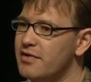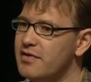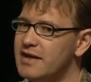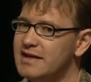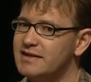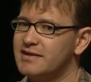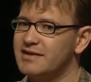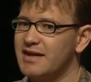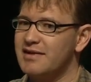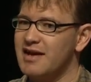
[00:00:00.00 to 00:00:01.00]
these
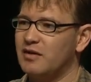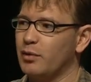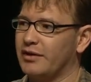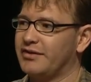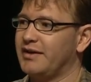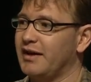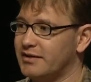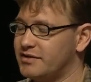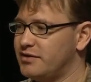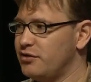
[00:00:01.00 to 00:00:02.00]
distinct network
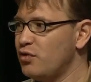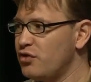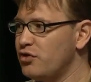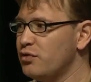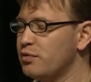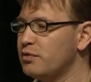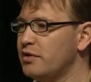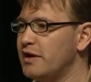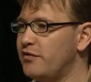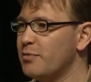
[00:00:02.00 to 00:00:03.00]
states,
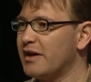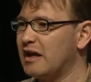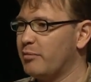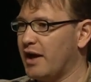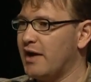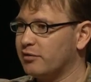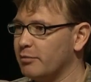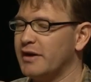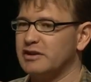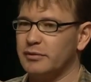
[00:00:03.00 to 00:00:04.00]
if you're making
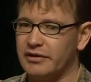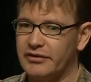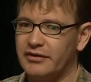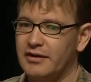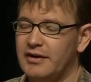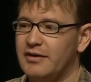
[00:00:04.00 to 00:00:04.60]
behavioral measurements,